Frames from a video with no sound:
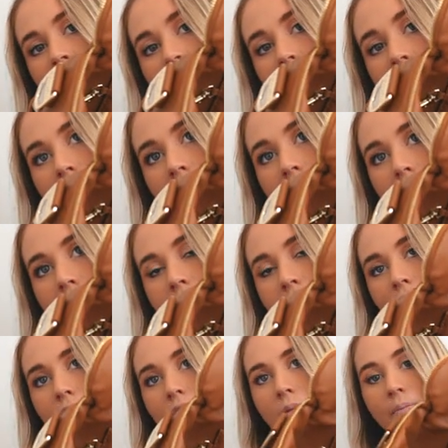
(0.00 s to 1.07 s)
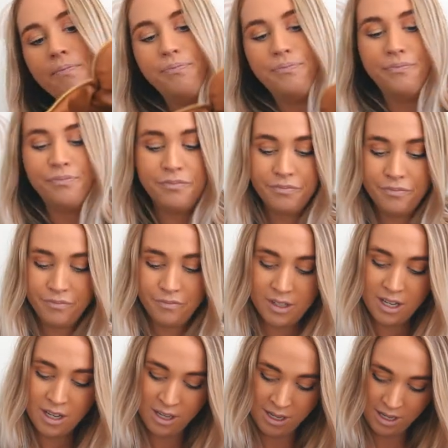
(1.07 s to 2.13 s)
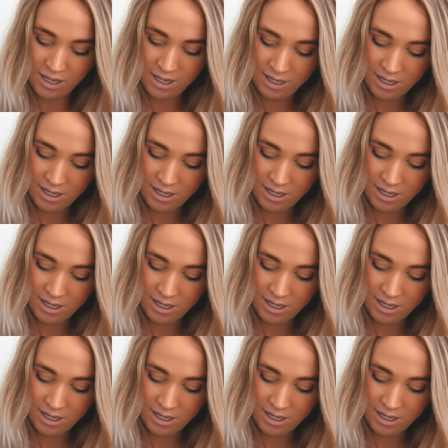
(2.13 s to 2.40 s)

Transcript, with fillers: can my drone the... fit in there when we go traveling